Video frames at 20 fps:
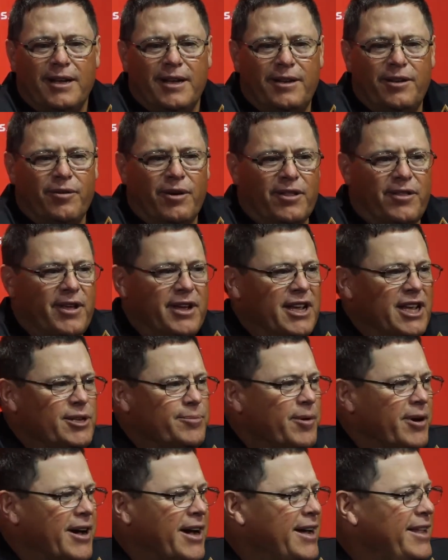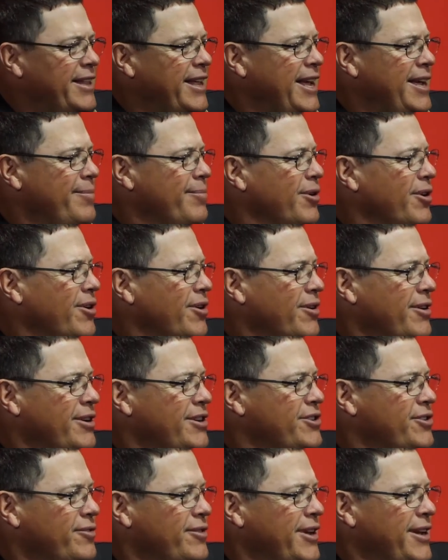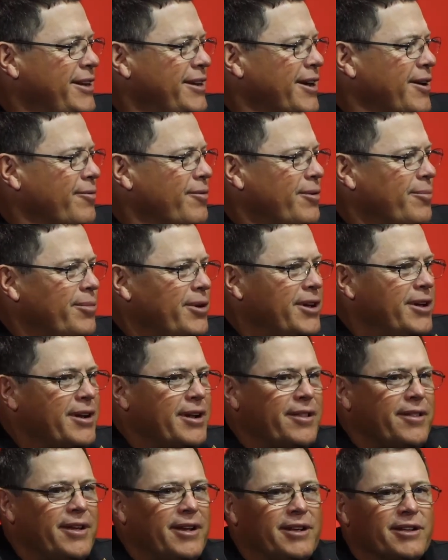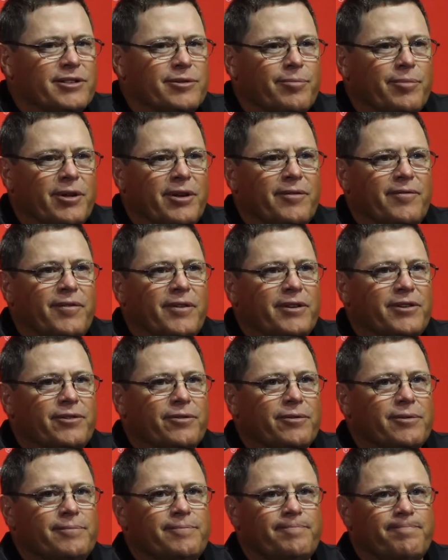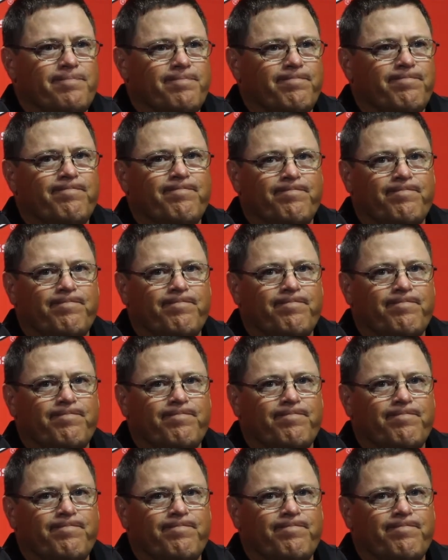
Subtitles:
do I think he's behind the eight ball and it's unique? Not one bit. I think it's a benefit to him.